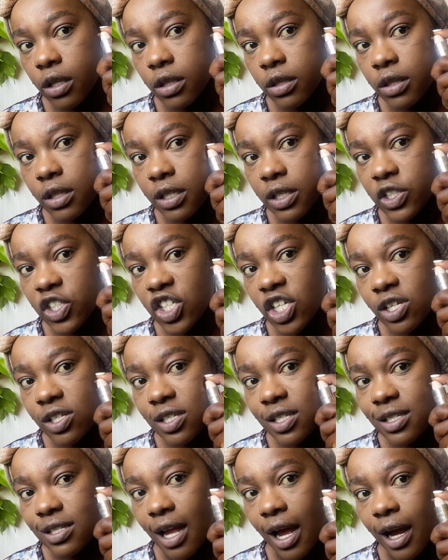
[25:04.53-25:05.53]
3
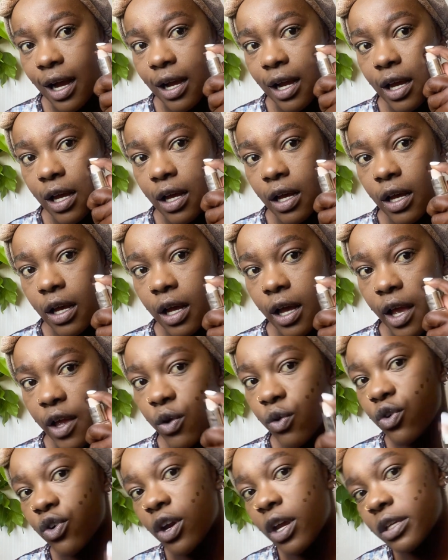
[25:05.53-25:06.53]
shades dark. Are you
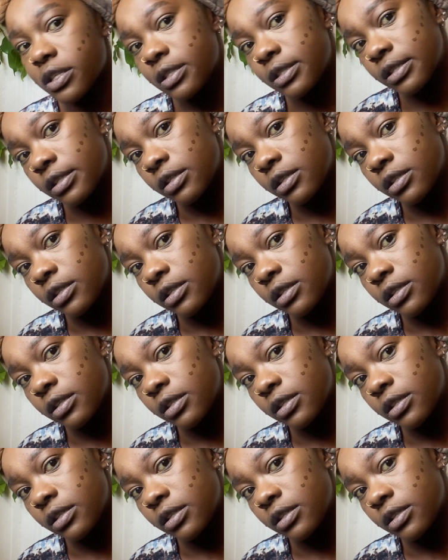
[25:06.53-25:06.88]
crazy?